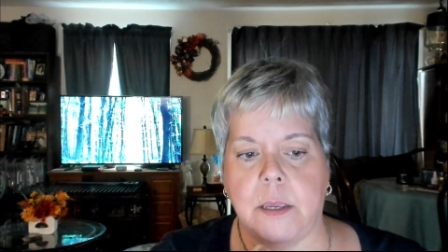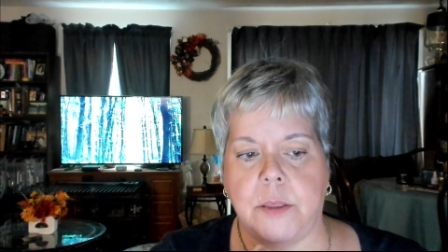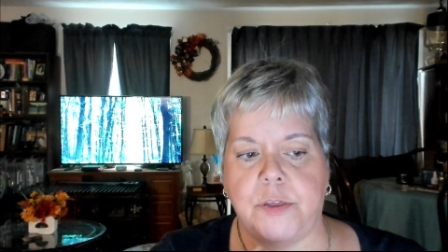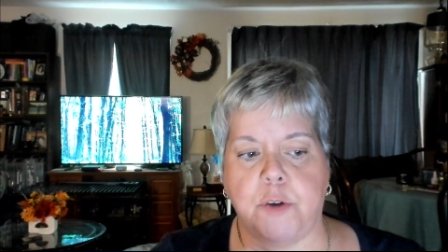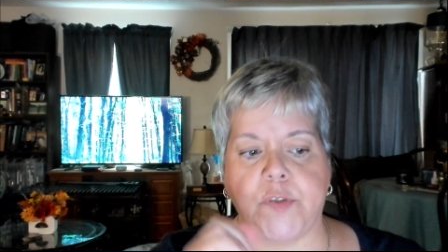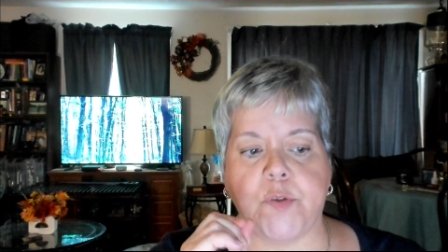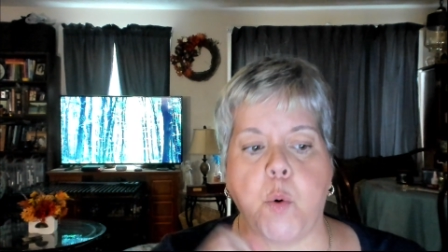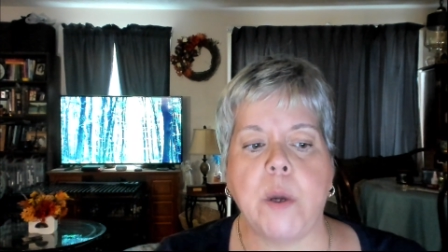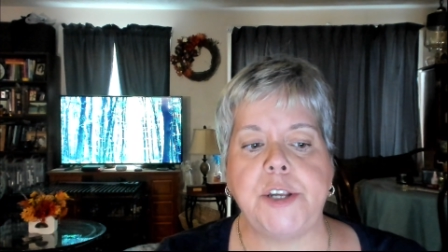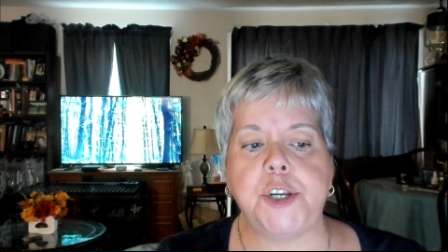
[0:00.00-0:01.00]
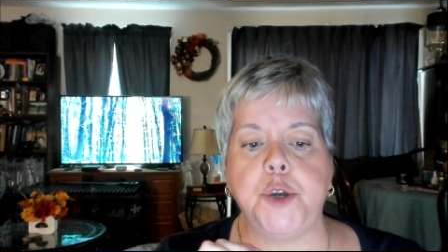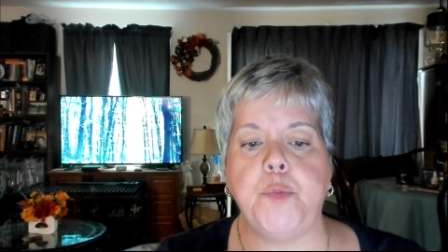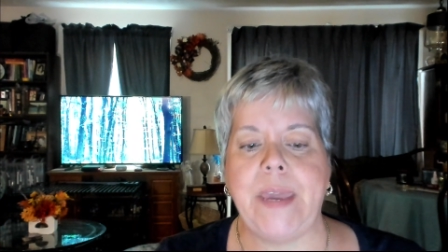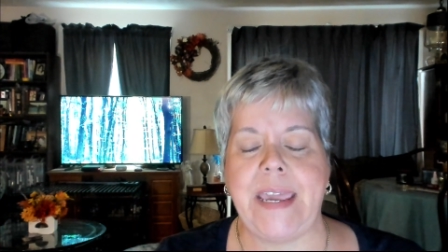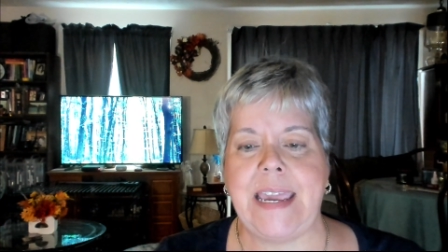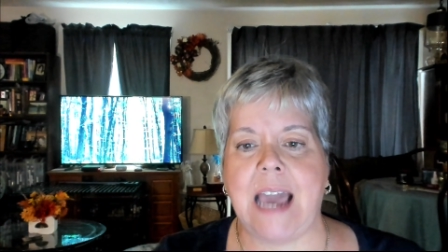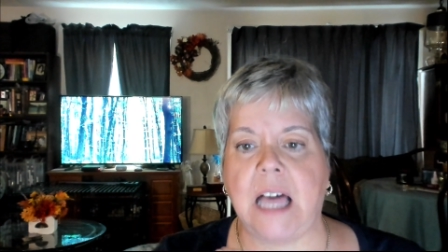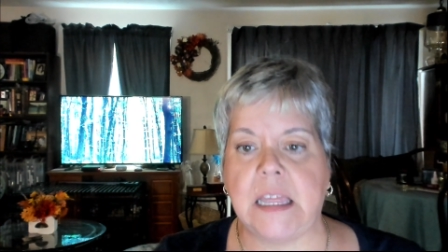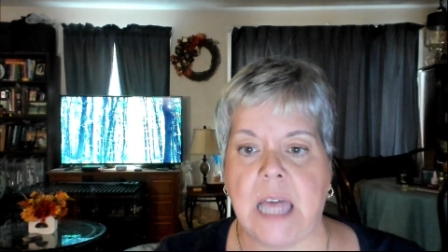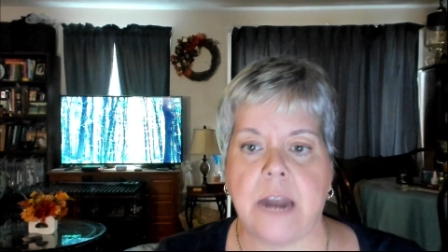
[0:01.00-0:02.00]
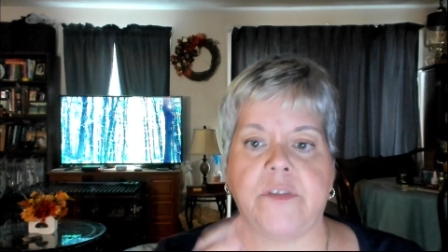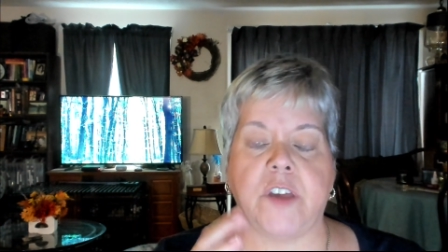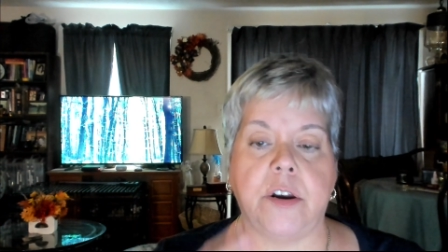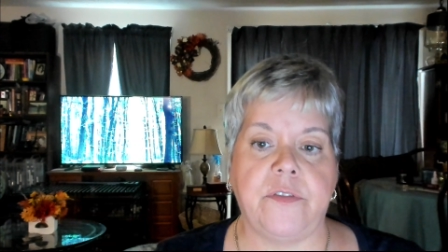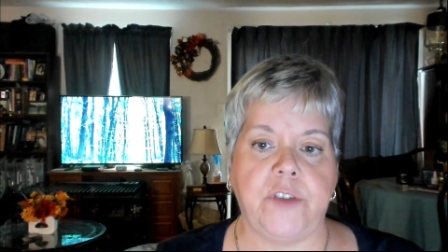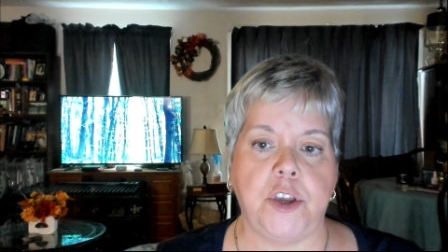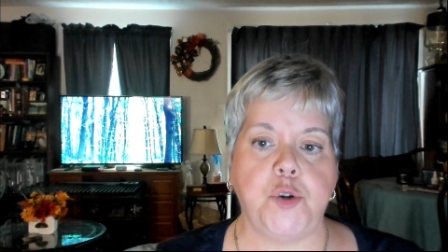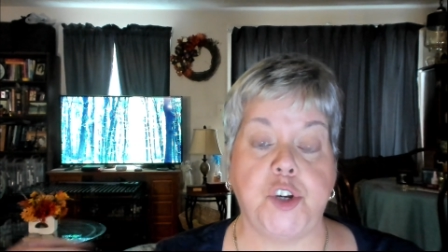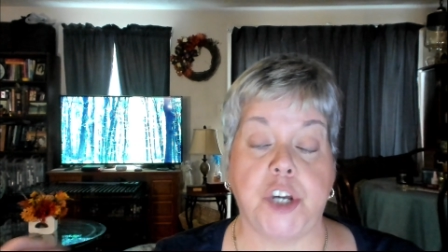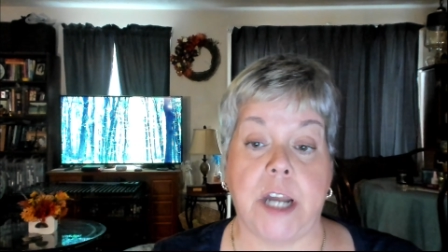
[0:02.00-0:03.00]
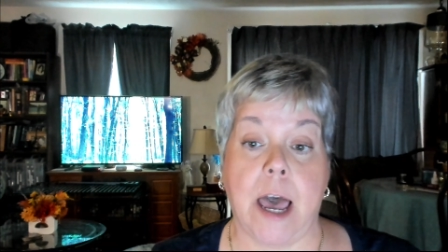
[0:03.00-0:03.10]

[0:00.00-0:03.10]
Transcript: There's going to be a lot of confusion